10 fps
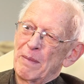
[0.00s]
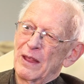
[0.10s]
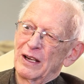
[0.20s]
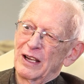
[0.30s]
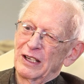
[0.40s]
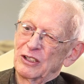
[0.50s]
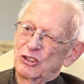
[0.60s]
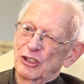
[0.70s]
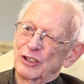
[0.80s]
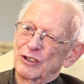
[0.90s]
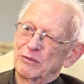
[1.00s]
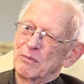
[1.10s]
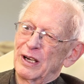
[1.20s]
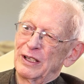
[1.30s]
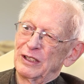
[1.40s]
And I had shared
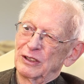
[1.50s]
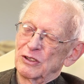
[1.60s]
my uh,